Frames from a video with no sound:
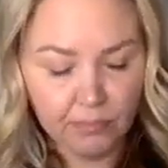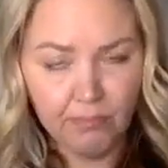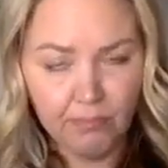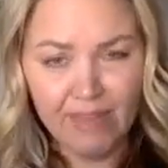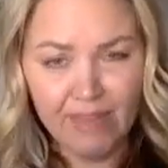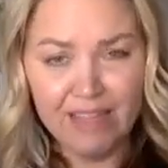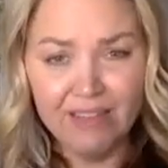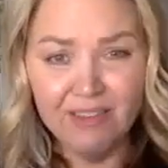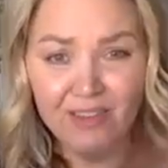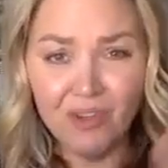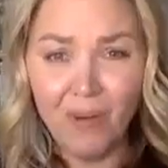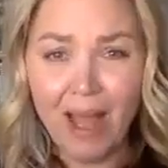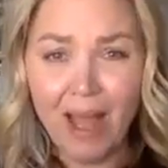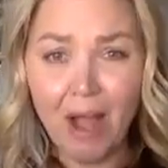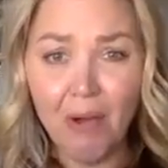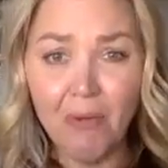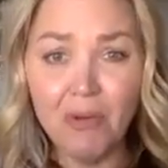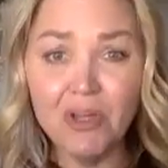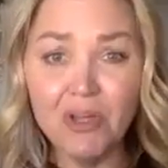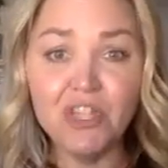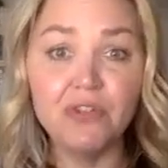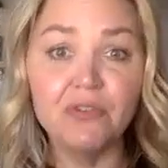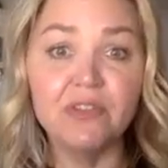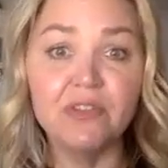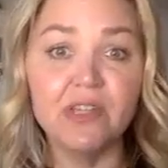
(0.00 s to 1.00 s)
And so how
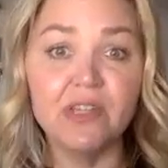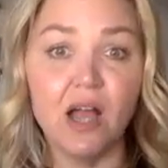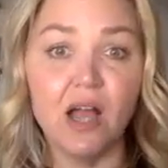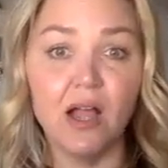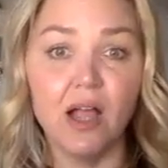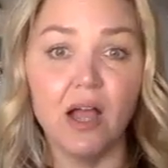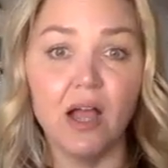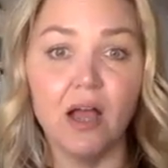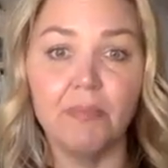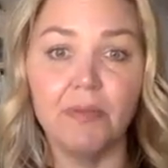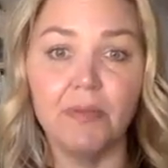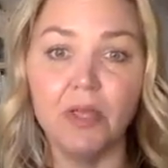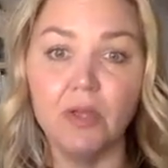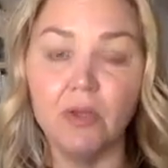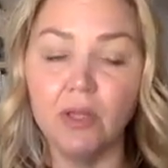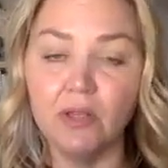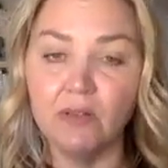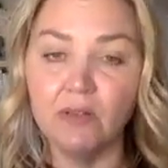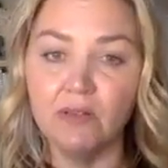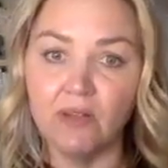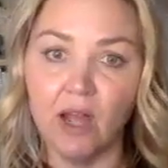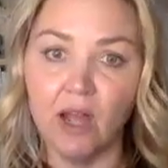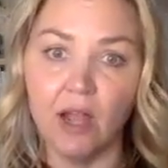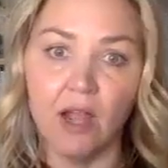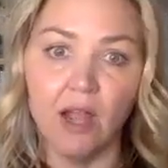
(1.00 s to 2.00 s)
would you stock up? You could
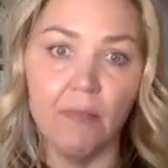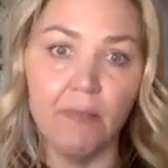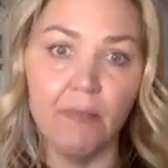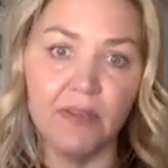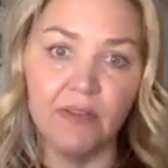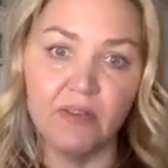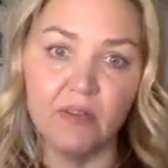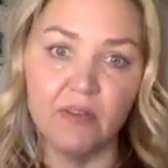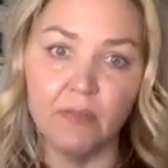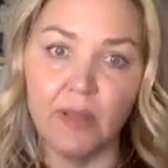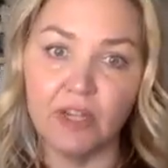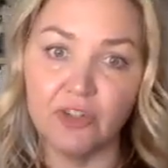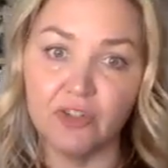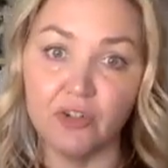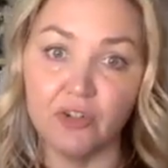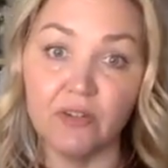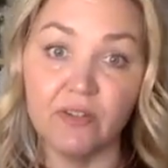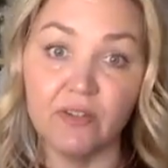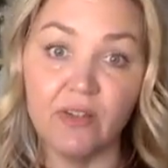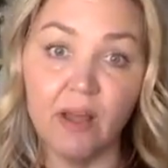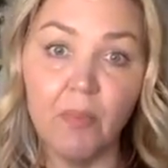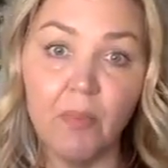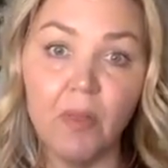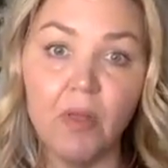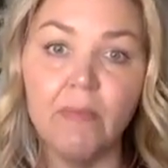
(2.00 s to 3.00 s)
stock up on some extra
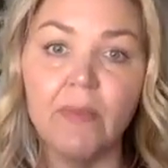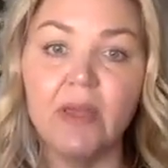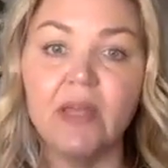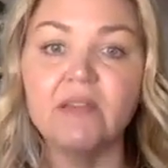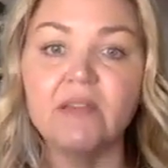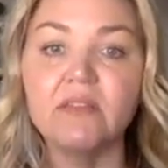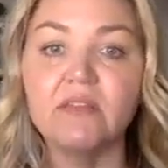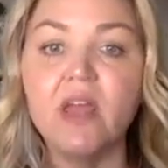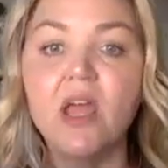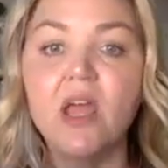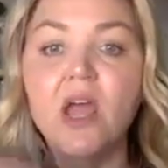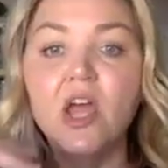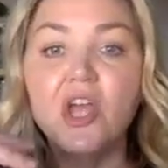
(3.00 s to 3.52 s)
supplements.